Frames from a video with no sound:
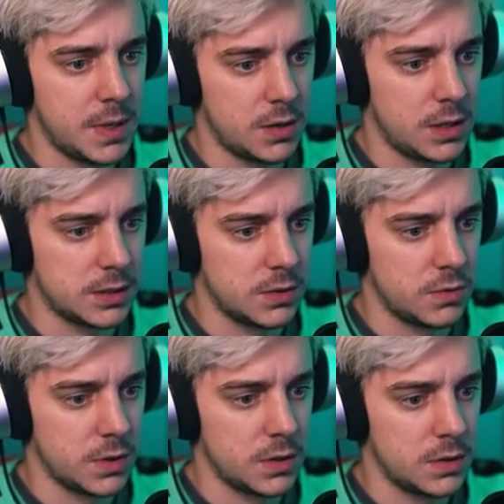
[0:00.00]
Better lock the
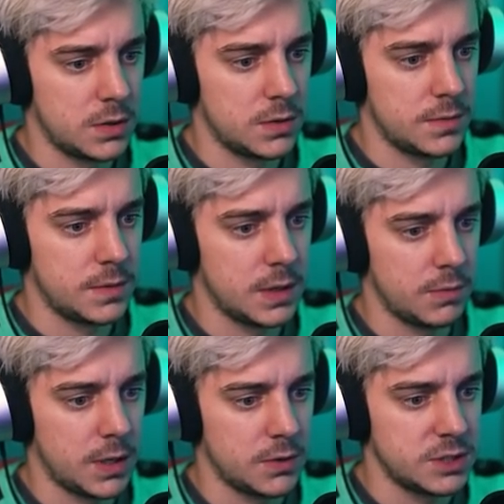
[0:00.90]
door. There we
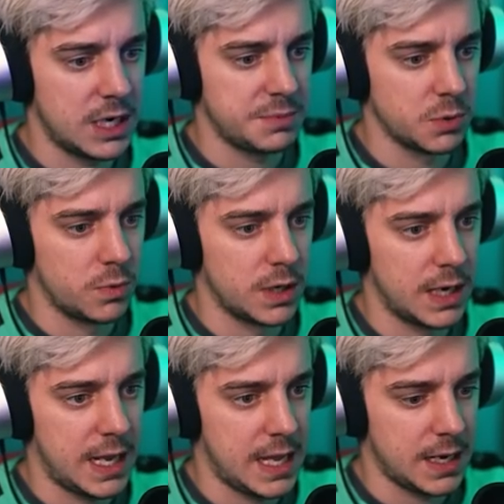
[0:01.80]
go. Chapter 1.
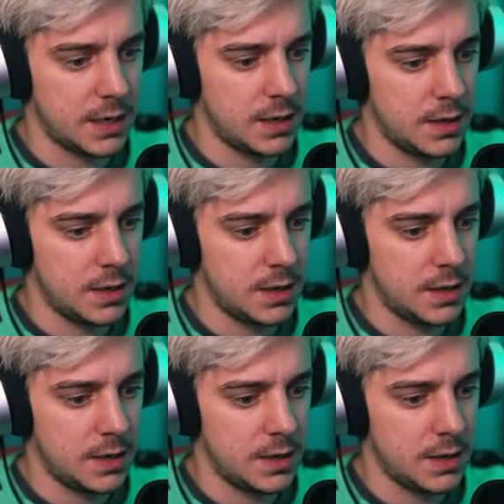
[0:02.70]
Hand.